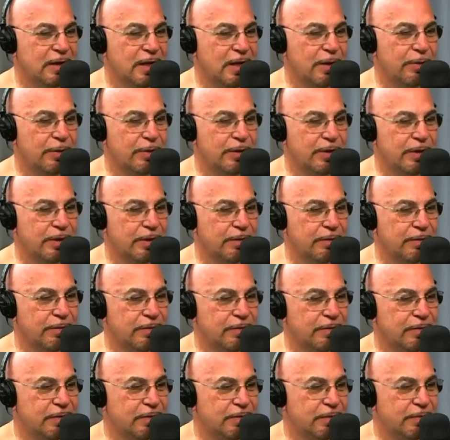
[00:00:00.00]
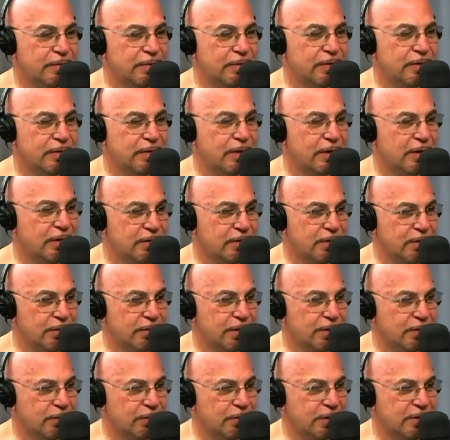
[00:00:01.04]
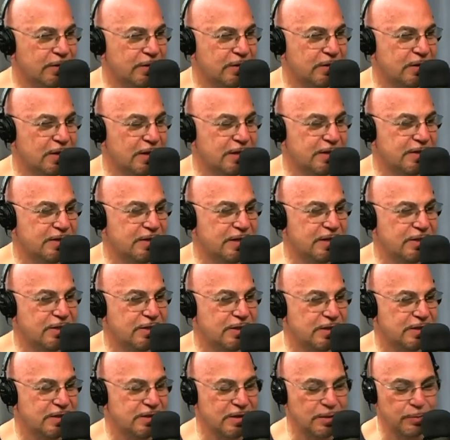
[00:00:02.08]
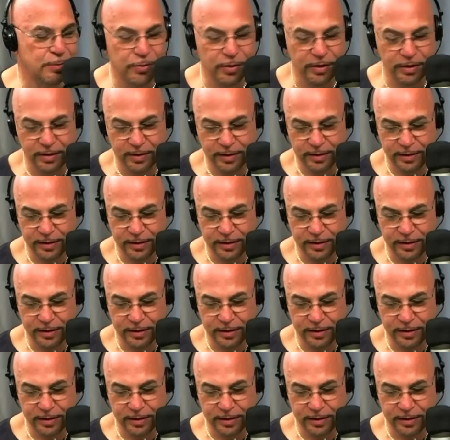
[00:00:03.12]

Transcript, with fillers: Howard Hughes with the long toenails. Listen, watching I'm Ice fine Station with Zebra.